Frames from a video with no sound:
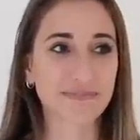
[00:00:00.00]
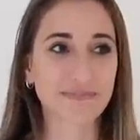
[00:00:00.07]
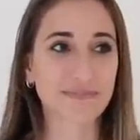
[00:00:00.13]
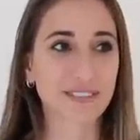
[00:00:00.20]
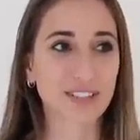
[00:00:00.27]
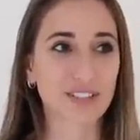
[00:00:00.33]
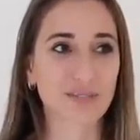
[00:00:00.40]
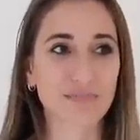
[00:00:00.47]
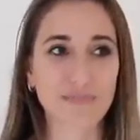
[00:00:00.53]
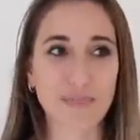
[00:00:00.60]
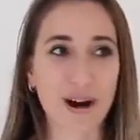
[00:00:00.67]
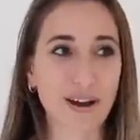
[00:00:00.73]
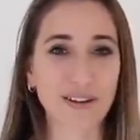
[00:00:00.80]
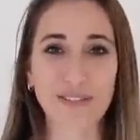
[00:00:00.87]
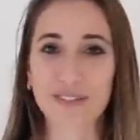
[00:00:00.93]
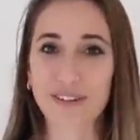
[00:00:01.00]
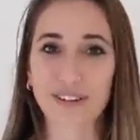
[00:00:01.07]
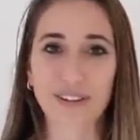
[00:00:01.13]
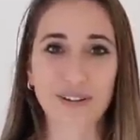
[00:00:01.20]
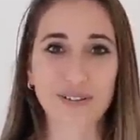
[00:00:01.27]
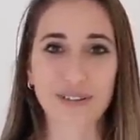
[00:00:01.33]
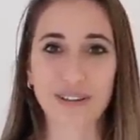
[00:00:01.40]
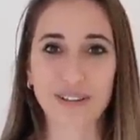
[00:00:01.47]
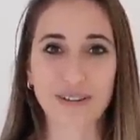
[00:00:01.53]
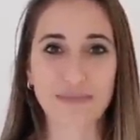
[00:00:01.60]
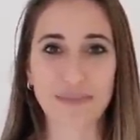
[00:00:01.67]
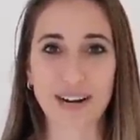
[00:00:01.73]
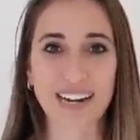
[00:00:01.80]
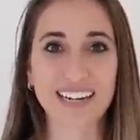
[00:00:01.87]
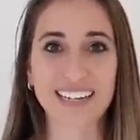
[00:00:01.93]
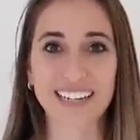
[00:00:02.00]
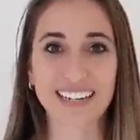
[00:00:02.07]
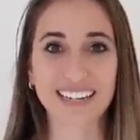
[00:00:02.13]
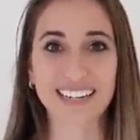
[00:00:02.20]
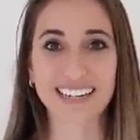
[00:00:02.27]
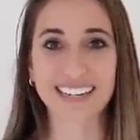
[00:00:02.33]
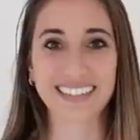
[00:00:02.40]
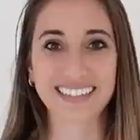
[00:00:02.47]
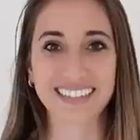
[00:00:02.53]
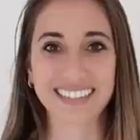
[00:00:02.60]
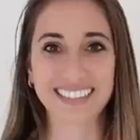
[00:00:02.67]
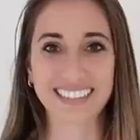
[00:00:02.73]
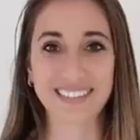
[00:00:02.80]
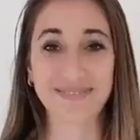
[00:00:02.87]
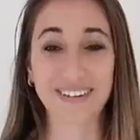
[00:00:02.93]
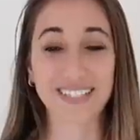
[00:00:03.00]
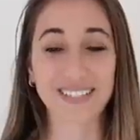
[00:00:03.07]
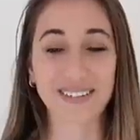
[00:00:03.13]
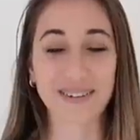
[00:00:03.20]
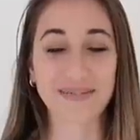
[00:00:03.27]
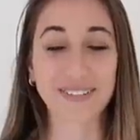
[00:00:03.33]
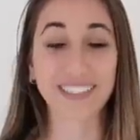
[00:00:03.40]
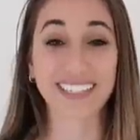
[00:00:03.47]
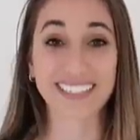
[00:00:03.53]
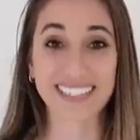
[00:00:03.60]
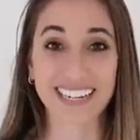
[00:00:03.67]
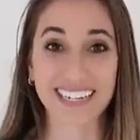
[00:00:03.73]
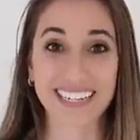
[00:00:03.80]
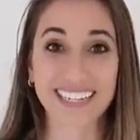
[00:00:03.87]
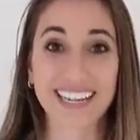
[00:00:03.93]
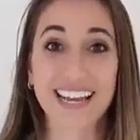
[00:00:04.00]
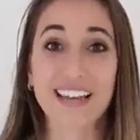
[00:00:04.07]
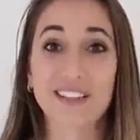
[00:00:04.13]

model their clothing. model their clothing, their brand uh, in Mexico. I'm really excited.